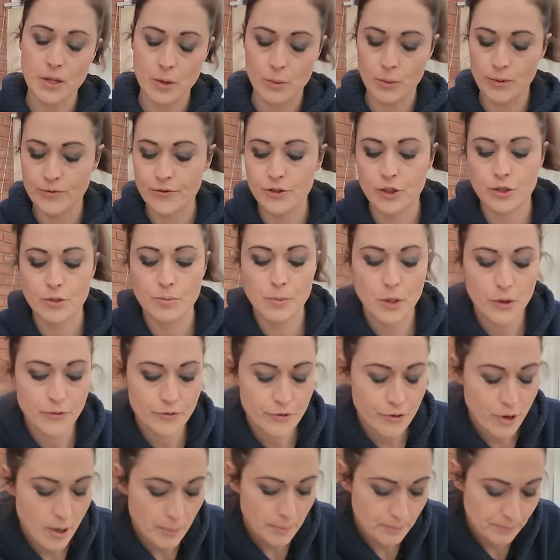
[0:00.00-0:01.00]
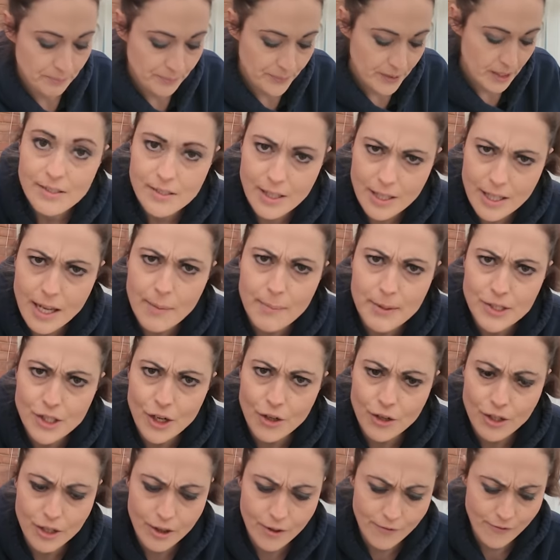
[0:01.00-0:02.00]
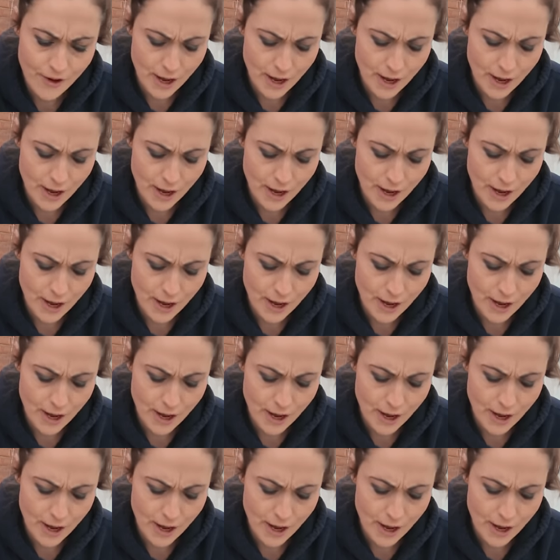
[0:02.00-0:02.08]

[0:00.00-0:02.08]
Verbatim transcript: that we've just moved from. So let me show you the